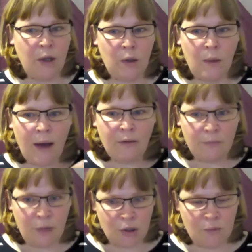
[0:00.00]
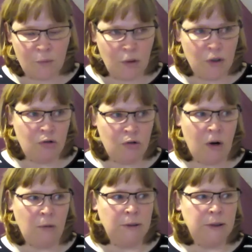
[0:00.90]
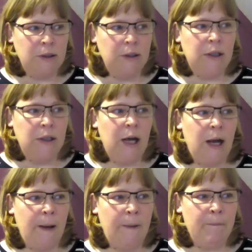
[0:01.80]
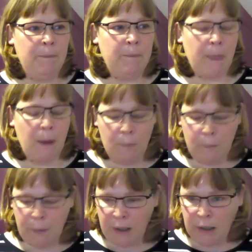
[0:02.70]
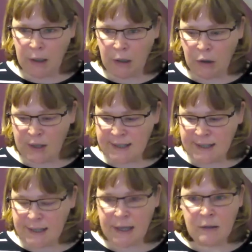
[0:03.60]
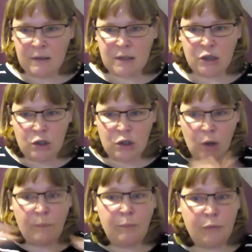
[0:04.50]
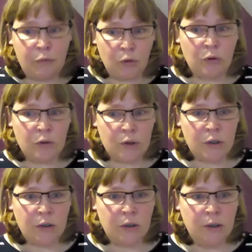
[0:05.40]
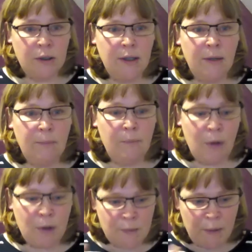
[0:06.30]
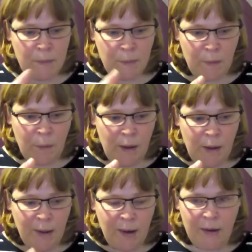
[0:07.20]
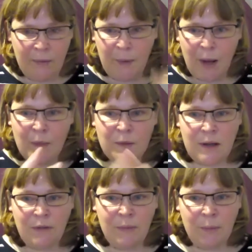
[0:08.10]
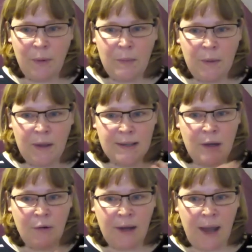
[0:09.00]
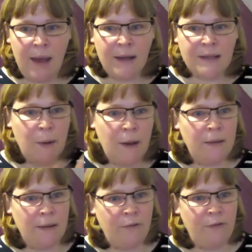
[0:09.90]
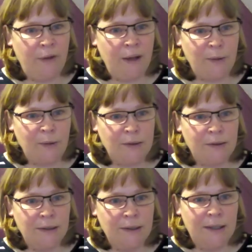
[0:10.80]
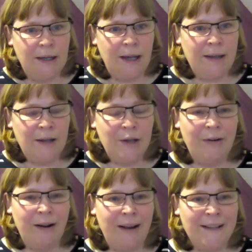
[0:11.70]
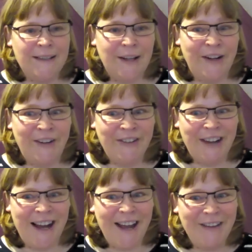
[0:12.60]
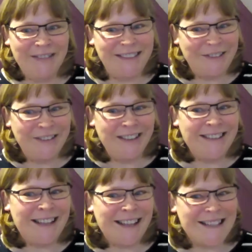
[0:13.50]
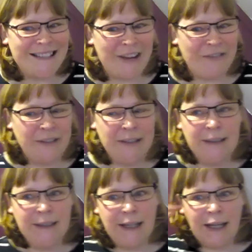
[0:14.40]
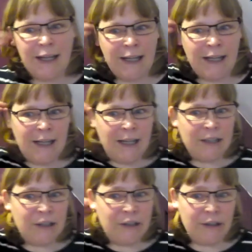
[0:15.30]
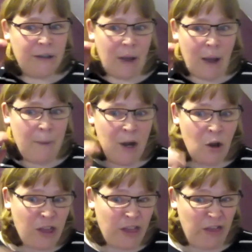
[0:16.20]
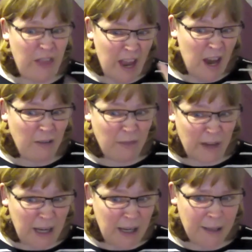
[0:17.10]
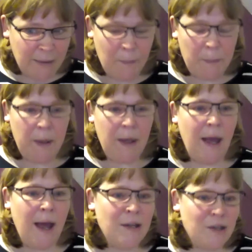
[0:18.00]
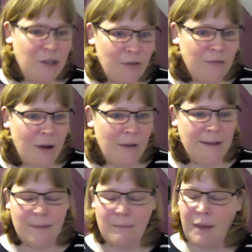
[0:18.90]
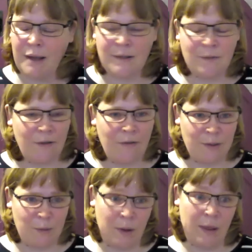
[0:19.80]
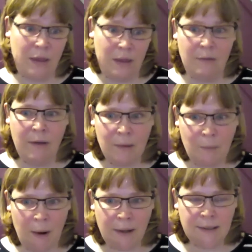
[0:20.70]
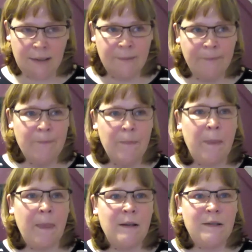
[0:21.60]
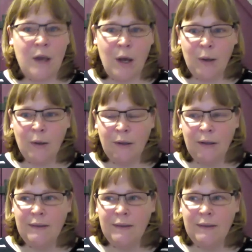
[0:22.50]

You have much more control. Mm. Um, but the skills are so broad. Most people kind of become self employed because they're an expert in their field and then you realize, oh, I have to do all this other stuff. Yeah. Uh, I might know the theory, but as you know, there's a massive difference between the theory and the practice. Definitely.